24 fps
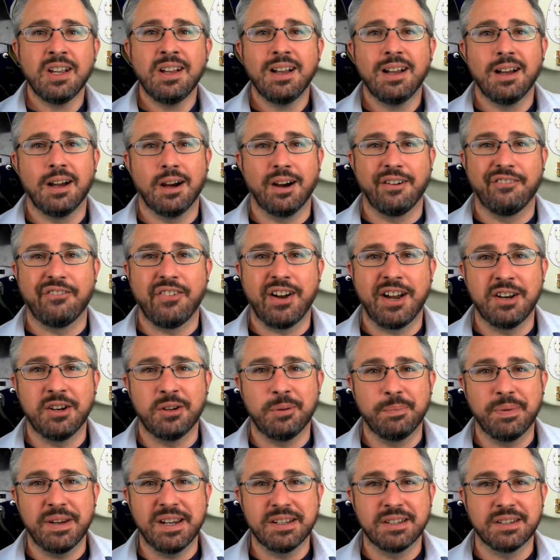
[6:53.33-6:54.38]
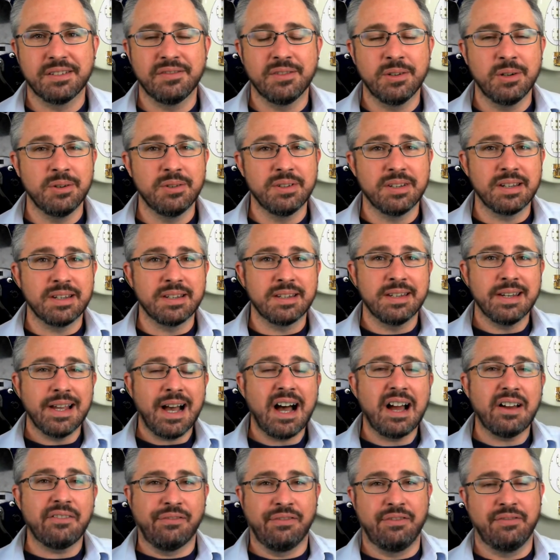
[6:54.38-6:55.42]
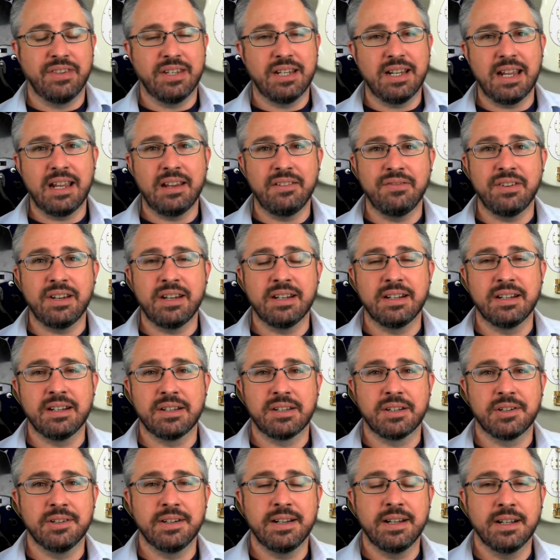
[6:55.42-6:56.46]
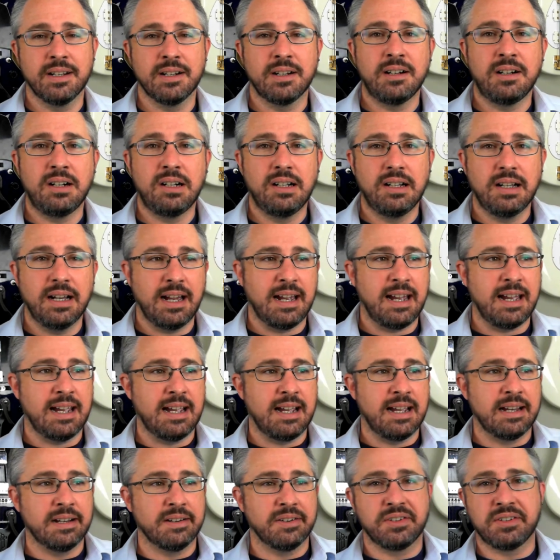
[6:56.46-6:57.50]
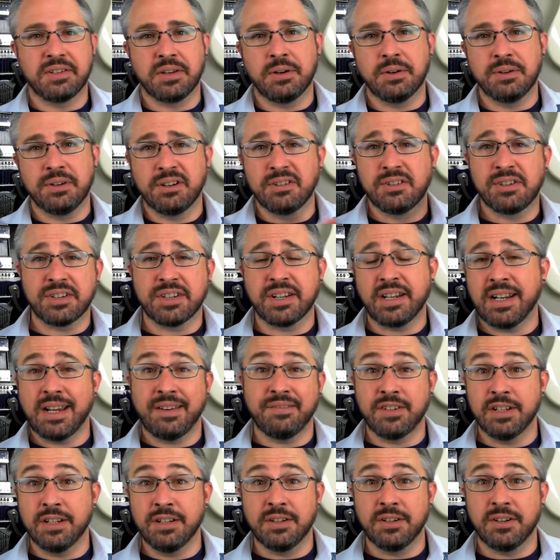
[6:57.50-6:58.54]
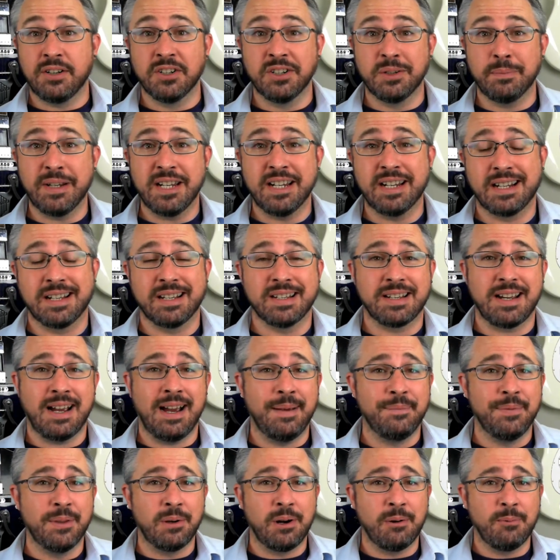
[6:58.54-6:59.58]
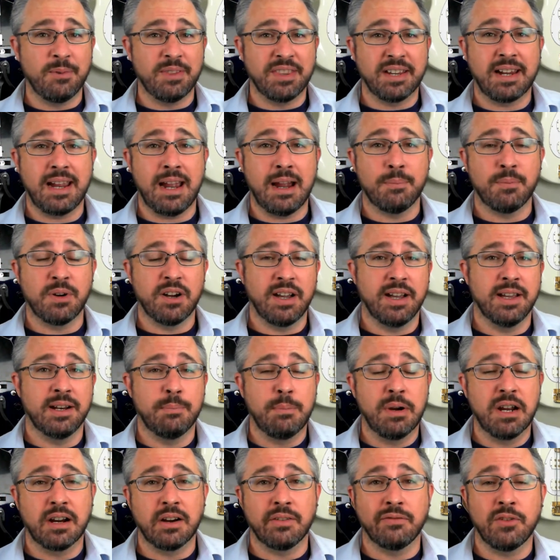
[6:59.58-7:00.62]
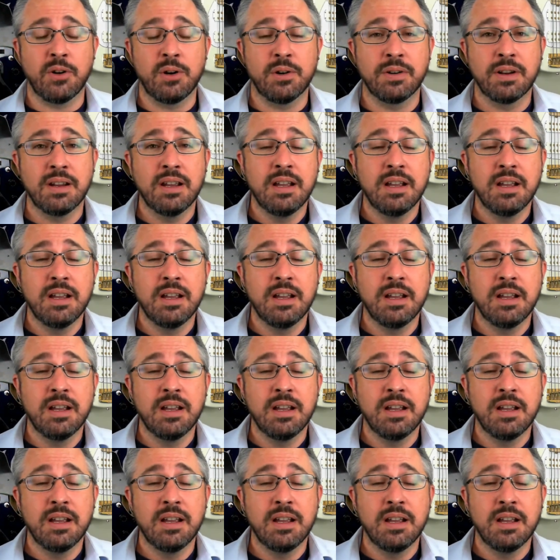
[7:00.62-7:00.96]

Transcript: Our final piece of news is not from the AV industry at all, and so you're just going to have to indulge me because I'm the one with the camera and a microphone.